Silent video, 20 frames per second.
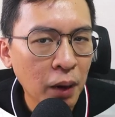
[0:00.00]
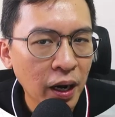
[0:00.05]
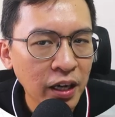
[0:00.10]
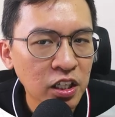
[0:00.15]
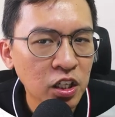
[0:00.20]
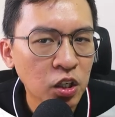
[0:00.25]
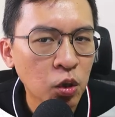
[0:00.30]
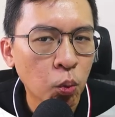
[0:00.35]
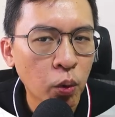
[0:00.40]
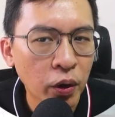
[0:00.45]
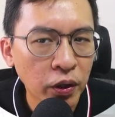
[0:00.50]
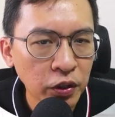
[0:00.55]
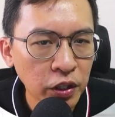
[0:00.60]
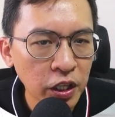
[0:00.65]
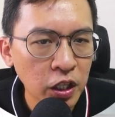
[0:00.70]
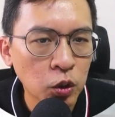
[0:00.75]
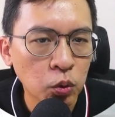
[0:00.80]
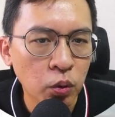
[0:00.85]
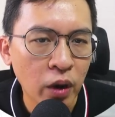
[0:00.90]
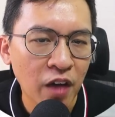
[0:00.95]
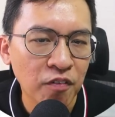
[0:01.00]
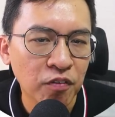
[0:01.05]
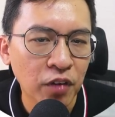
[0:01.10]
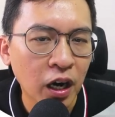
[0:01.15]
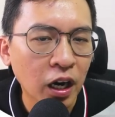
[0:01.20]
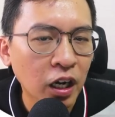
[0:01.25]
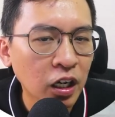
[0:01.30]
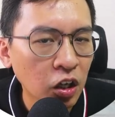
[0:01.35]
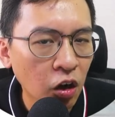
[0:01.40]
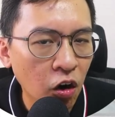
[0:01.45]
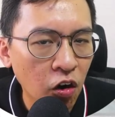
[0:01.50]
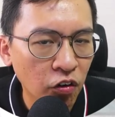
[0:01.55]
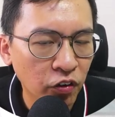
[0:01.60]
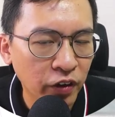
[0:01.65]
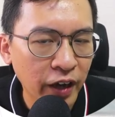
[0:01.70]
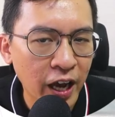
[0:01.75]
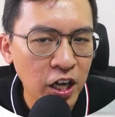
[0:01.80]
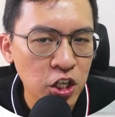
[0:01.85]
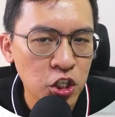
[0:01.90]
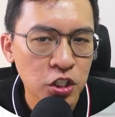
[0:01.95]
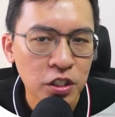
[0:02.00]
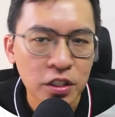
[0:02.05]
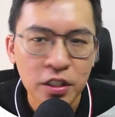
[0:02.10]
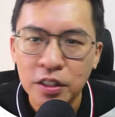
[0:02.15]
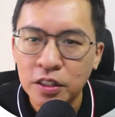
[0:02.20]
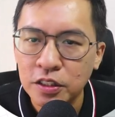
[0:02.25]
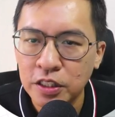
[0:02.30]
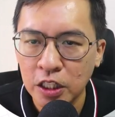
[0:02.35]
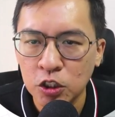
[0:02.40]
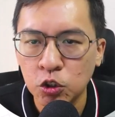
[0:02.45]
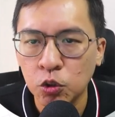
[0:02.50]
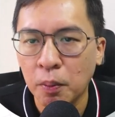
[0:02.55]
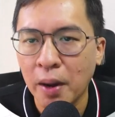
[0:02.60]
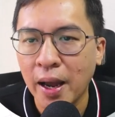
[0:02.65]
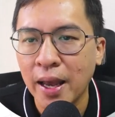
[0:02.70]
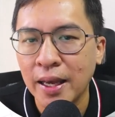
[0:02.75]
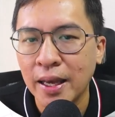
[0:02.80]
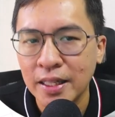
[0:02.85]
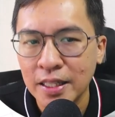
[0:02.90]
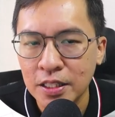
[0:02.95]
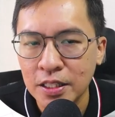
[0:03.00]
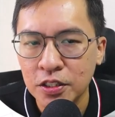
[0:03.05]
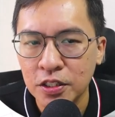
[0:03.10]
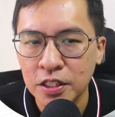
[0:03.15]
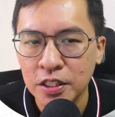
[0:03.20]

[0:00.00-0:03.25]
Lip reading: will need to have a lot of cash just to buy an EC.